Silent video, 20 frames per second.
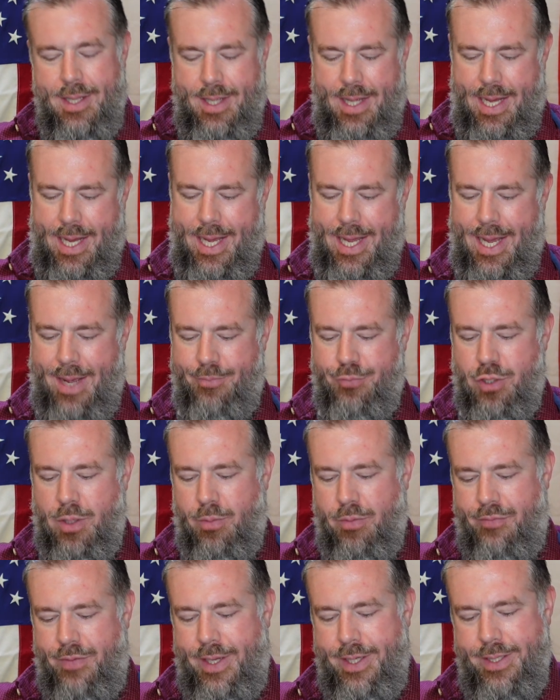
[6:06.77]
I have
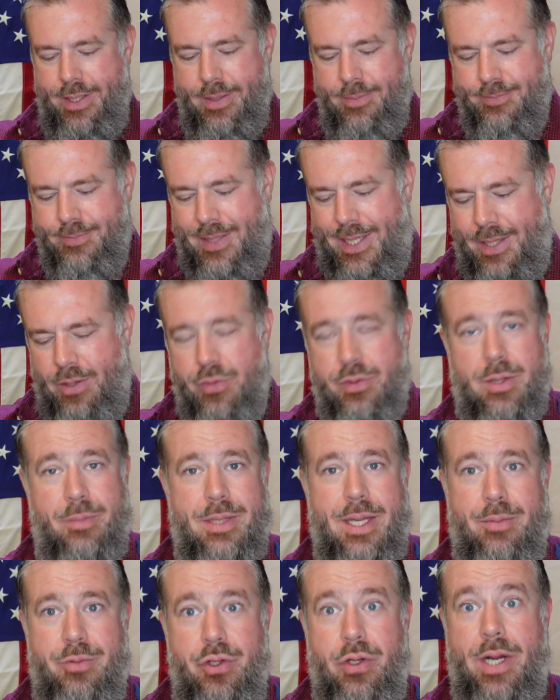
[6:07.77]
trouble finding them. I know
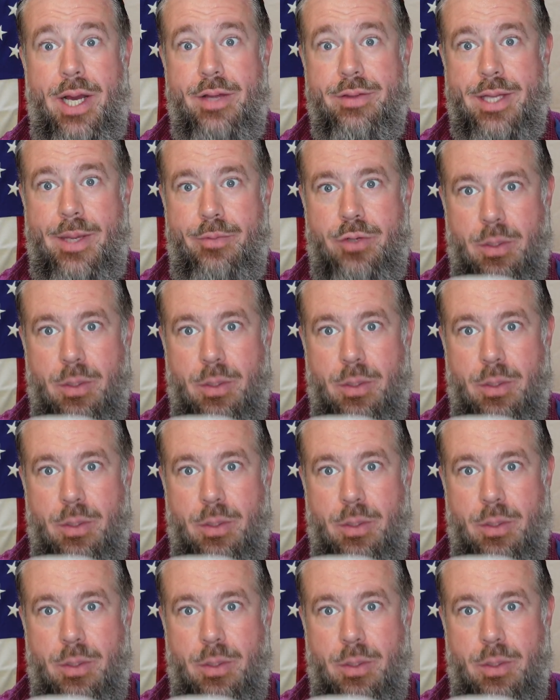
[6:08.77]
sometimes you guys have